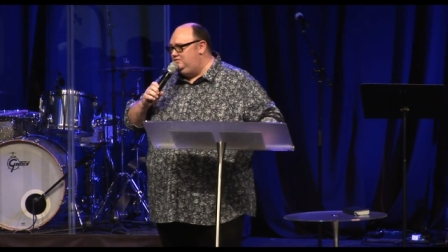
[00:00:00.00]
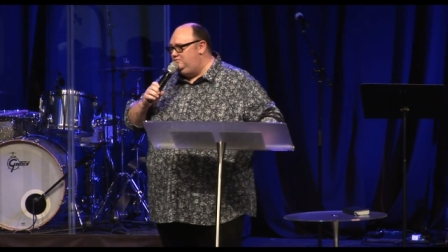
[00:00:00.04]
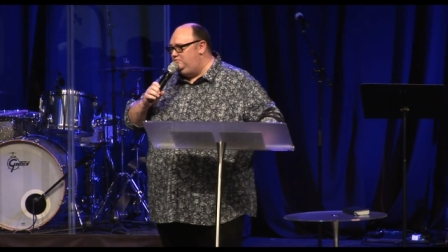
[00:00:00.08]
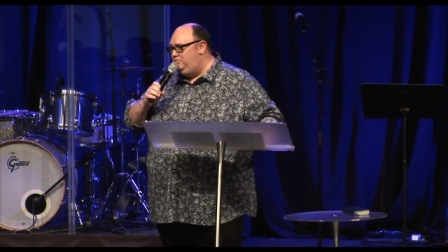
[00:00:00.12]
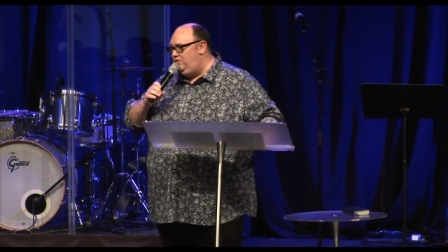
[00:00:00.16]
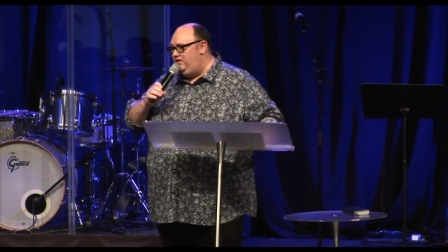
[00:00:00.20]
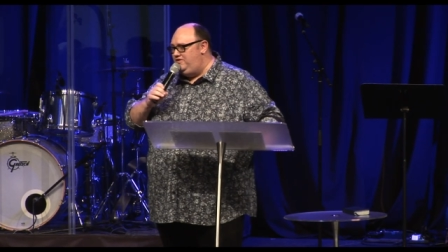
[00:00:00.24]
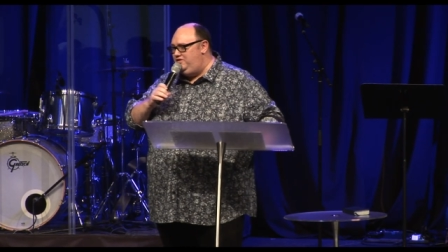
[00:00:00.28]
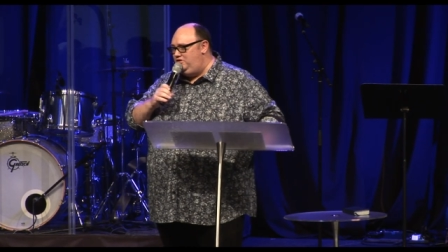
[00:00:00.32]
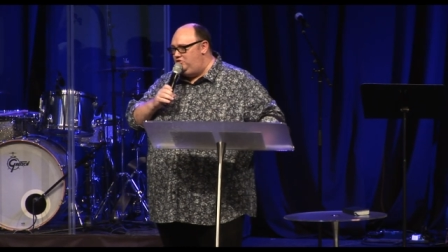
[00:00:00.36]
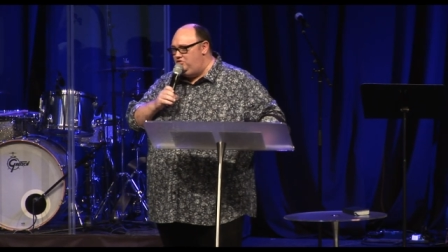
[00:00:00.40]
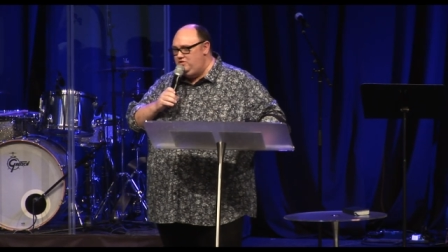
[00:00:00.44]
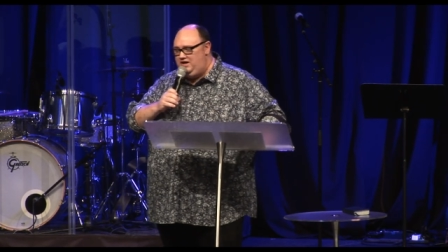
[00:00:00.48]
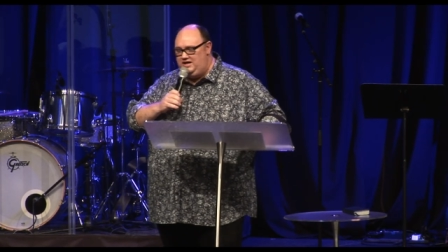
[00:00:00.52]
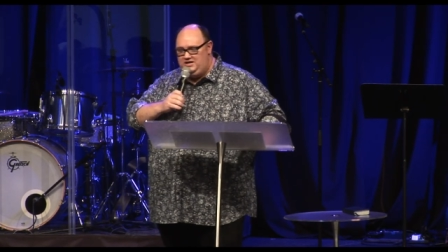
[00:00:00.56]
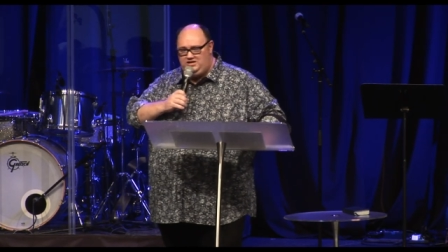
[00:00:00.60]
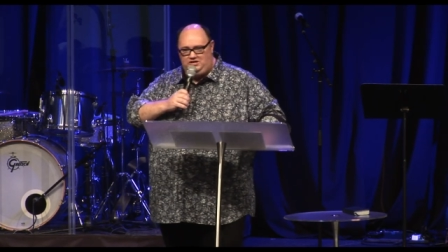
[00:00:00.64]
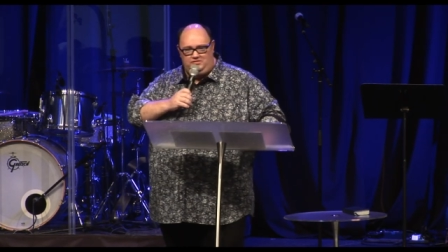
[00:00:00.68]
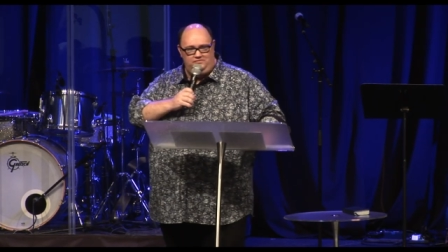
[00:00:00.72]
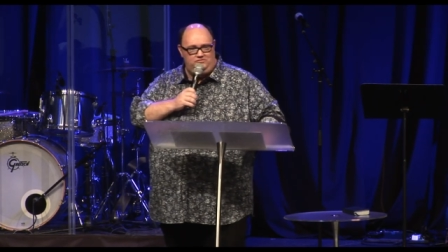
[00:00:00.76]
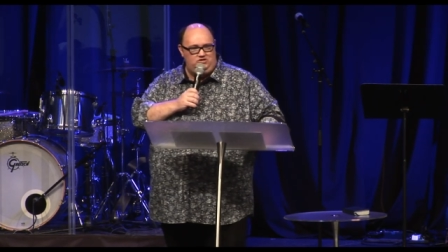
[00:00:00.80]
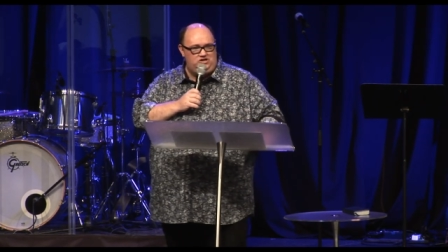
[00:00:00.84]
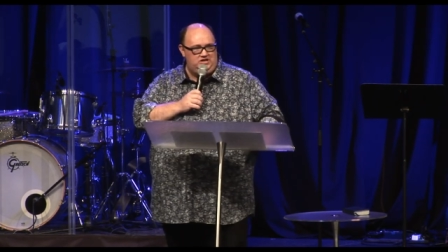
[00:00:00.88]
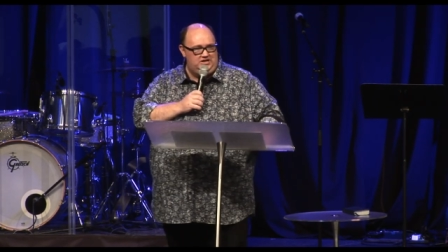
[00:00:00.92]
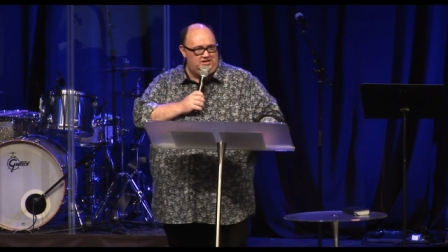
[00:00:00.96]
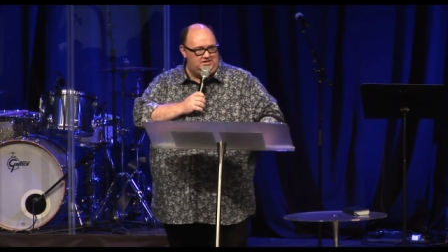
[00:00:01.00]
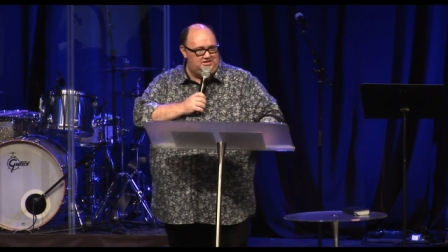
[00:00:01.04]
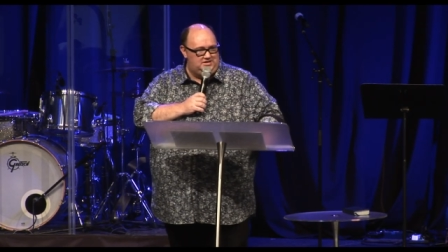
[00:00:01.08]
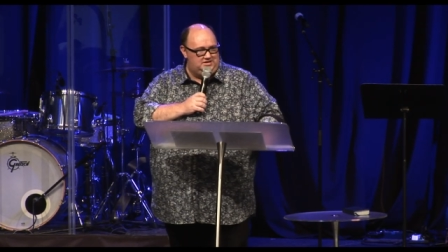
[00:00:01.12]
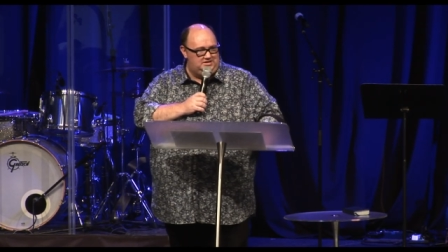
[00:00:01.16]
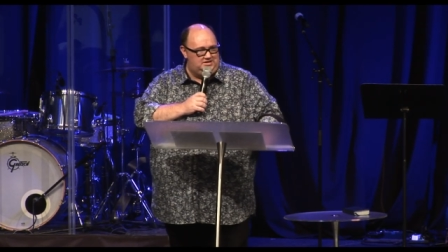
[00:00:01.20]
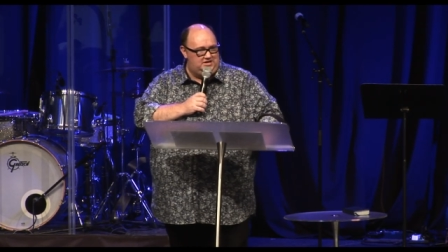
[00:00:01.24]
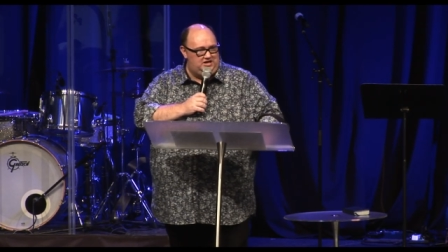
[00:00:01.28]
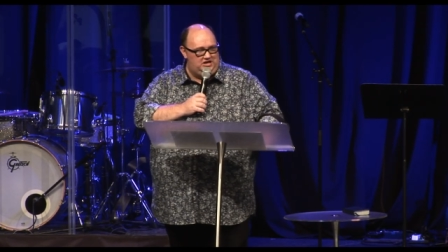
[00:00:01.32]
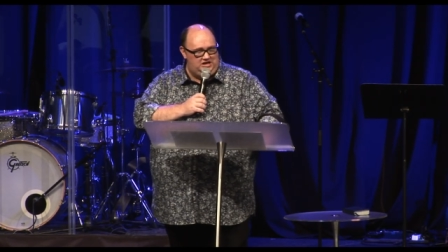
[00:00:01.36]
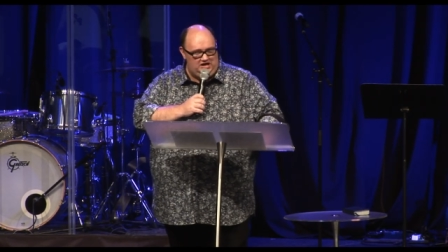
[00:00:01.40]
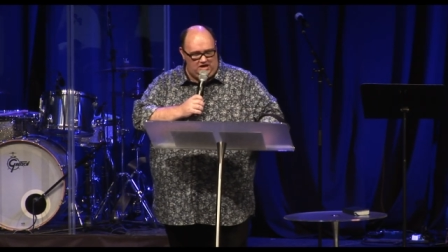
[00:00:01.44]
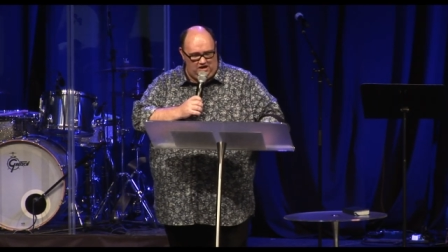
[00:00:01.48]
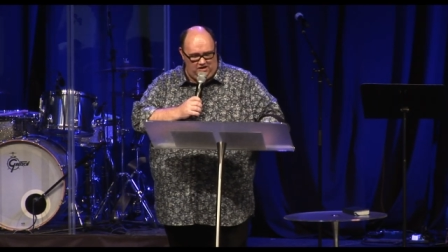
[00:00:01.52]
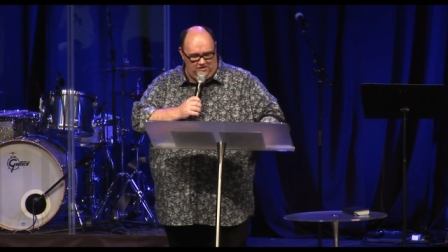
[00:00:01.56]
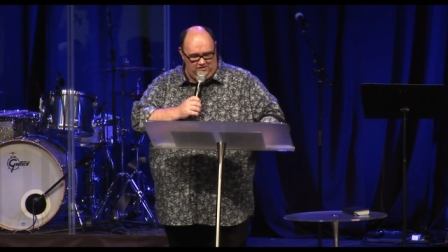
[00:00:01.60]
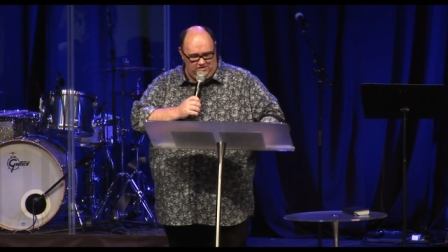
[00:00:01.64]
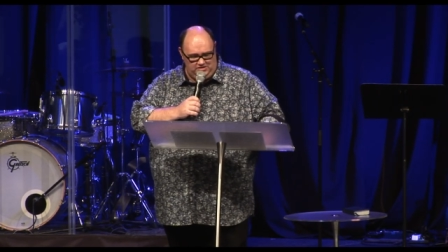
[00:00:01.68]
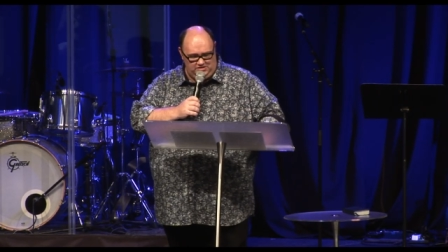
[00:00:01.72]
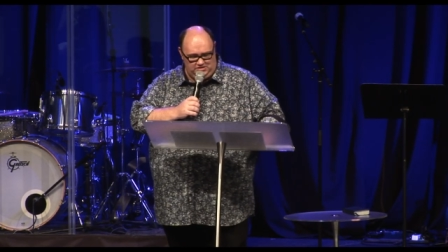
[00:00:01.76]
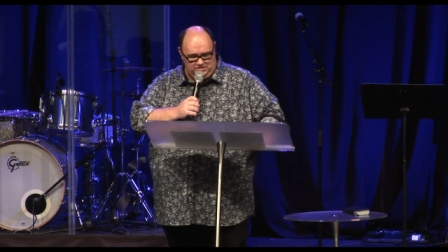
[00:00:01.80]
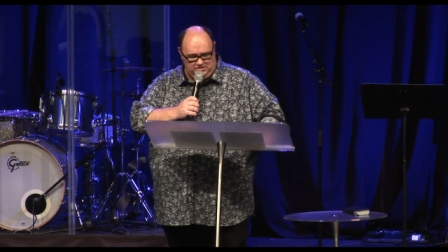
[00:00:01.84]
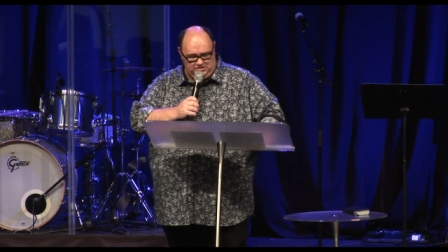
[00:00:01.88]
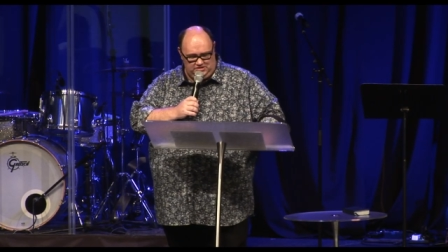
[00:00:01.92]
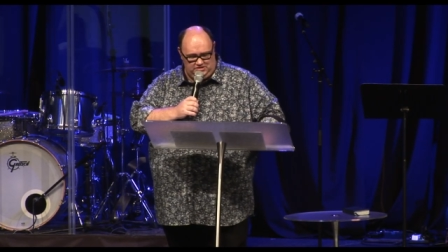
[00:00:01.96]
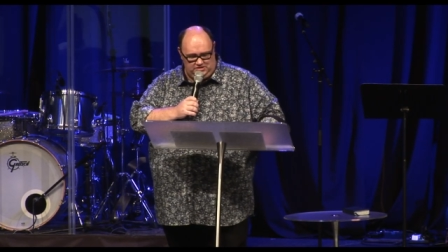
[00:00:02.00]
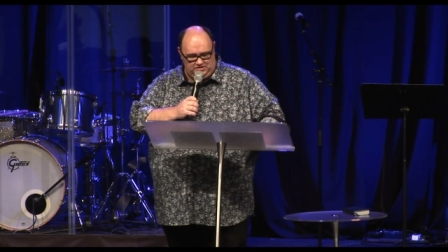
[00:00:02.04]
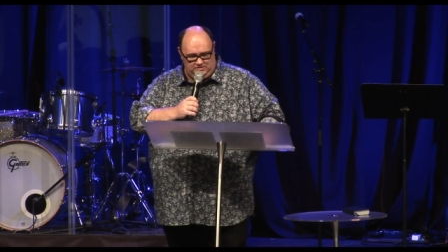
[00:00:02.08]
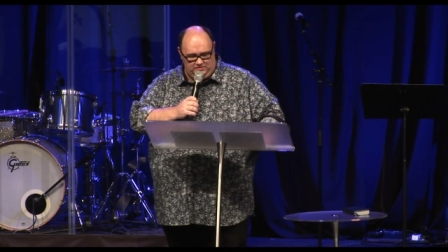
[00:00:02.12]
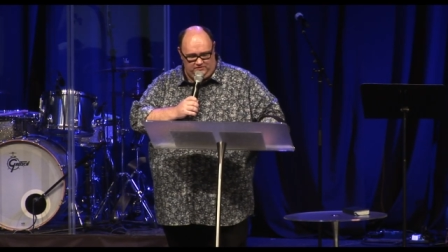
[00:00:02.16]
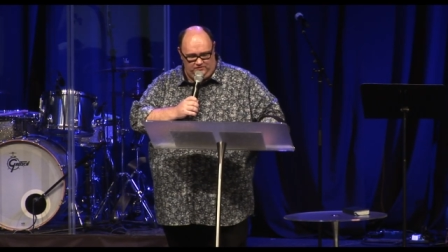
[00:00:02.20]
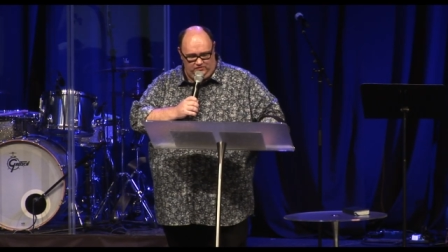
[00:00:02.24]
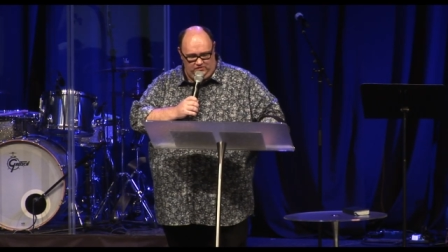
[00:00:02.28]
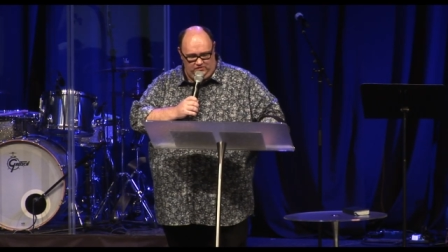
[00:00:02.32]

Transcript: by the grace of Jesus, He carries us